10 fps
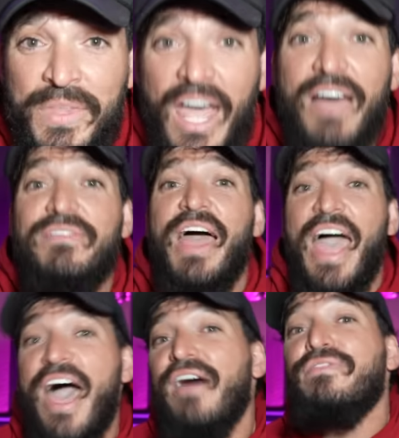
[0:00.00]
have
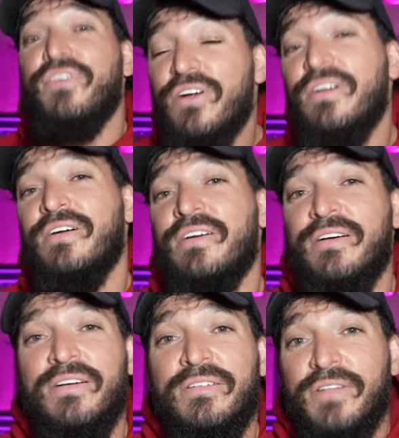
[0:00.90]
ever
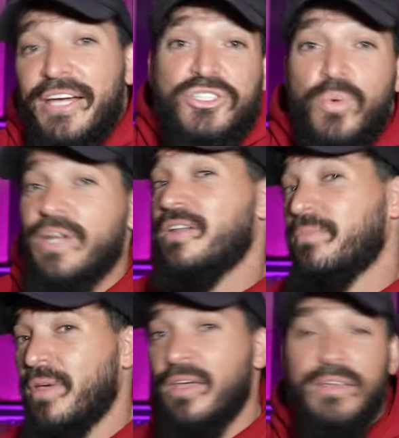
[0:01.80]
like
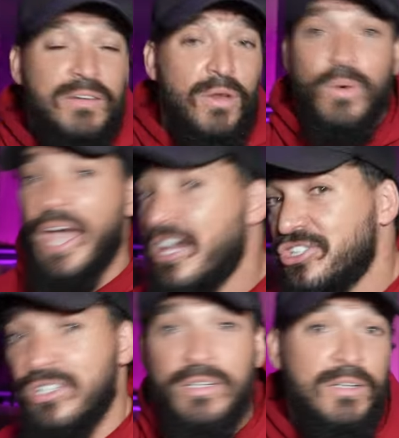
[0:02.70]
tweeted me a
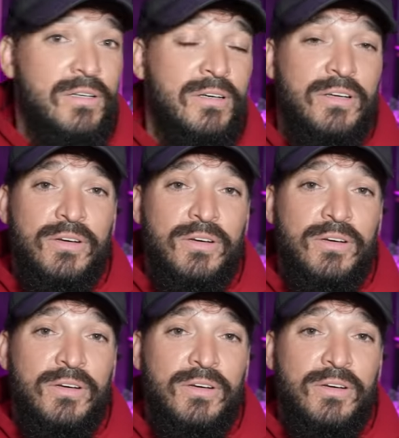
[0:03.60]
location